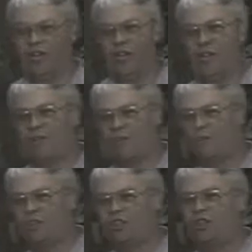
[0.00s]
He never
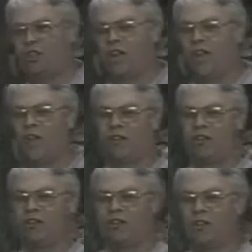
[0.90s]
ventured
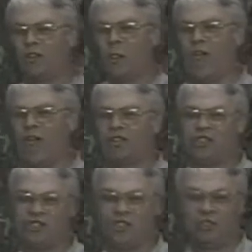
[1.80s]
out
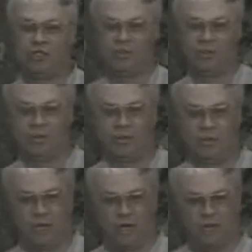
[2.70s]
past
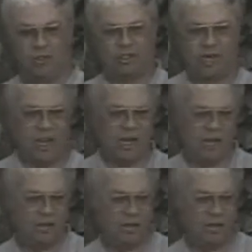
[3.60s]
what he was saying.